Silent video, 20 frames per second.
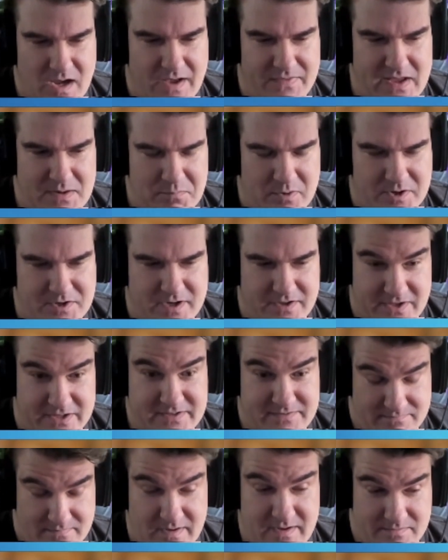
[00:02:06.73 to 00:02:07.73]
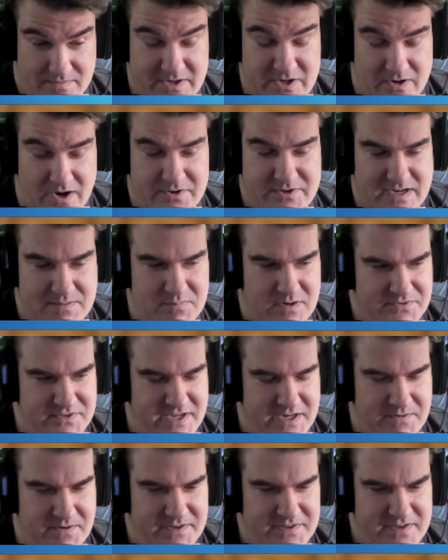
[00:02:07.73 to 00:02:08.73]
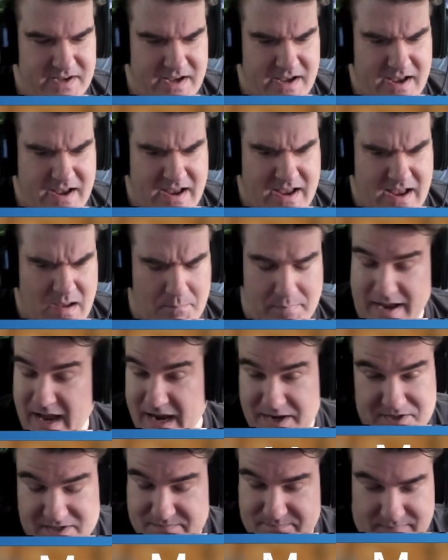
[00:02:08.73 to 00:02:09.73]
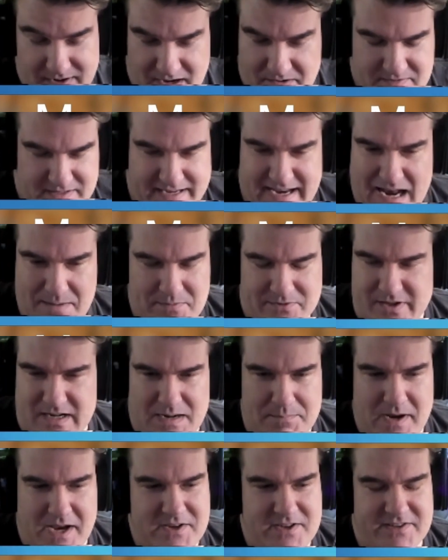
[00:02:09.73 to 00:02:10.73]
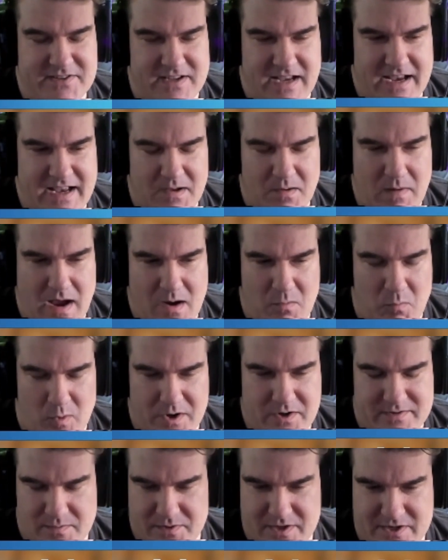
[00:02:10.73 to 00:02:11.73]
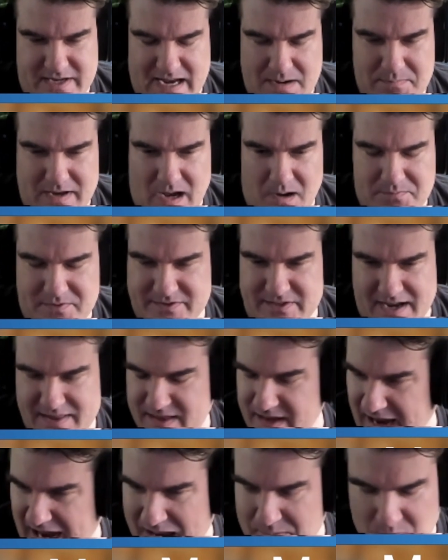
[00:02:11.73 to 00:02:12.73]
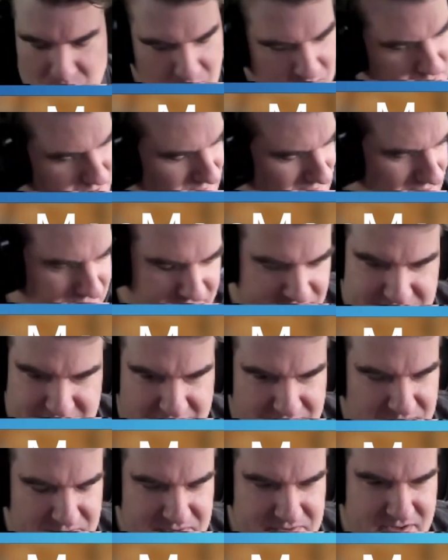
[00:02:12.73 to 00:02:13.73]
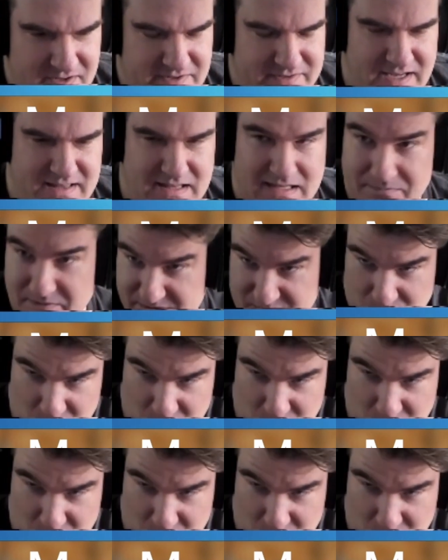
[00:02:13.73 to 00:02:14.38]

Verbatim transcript: on that project, on this, on, on Chamber of Secrets. But yeah, I just, yeah, I was a game designer. I mean, I just, I, I worked with the team to help design the game. I worked with the level designers to design the levels.